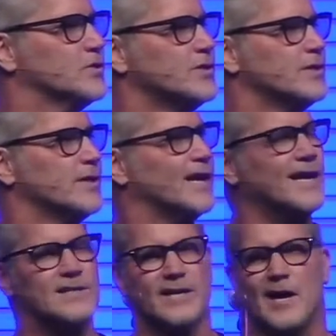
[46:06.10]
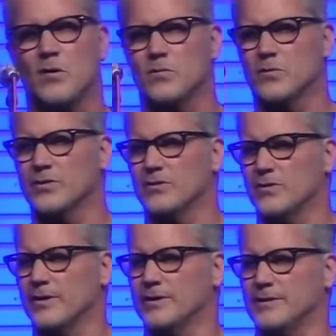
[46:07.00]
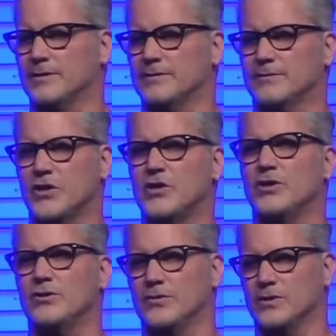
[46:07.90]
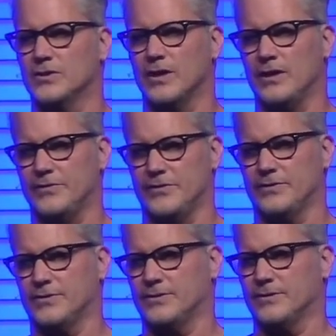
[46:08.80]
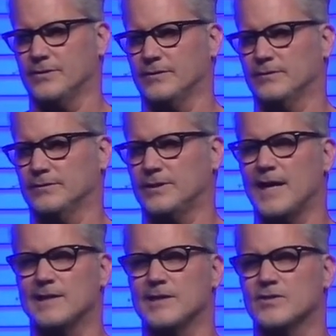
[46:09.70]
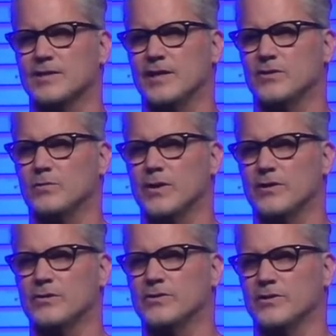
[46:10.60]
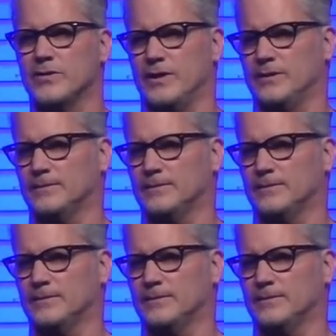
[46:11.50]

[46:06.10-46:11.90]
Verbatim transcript: Turn our eyes outward, Lord, to you and to others. Dial us into what you're doing